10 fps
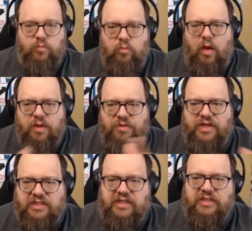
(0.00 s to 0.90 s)

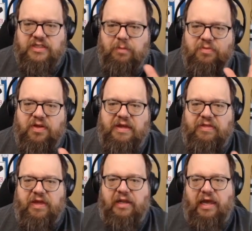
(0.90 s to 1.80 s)
this is something
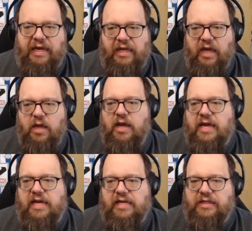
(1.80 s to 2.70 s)
that like
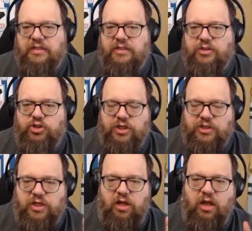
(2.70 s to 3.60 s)
is
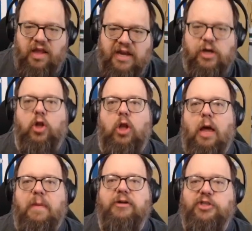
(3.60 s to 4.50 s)
just clinical
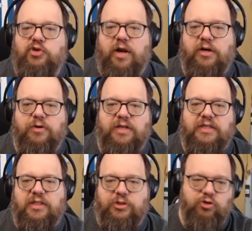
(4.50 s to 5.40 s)
about
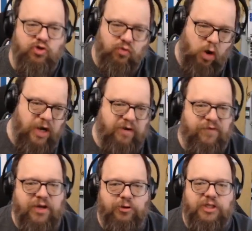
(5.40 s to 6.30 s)
Strikerless, as you're drawing
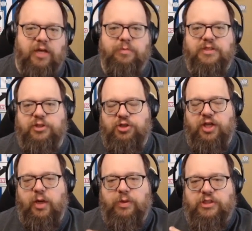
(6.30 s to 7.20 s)
defenders out of position
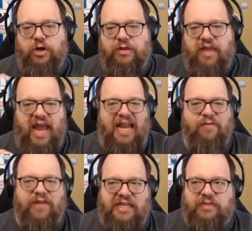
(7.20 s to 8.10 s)
like we saw at the end
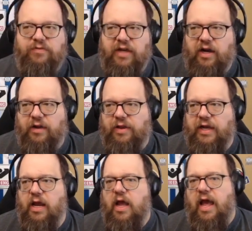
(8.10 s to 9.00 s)
phase of that
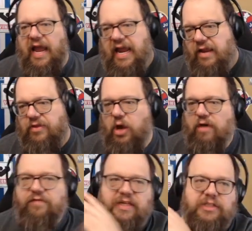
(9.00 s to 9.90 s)
highlight, and the
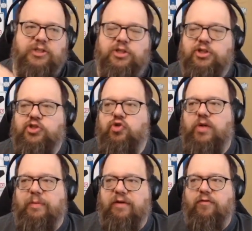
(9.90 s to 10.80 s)
offense is just
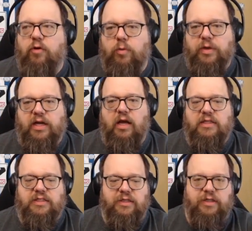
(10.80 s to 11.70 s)
streaming forward
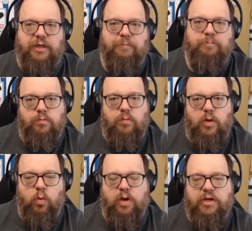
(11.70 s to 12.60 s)
constantly.
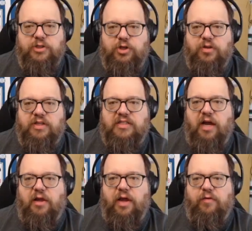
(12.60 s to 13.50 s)
We're going to start this
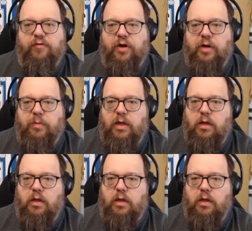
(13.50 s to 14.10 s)
highlight from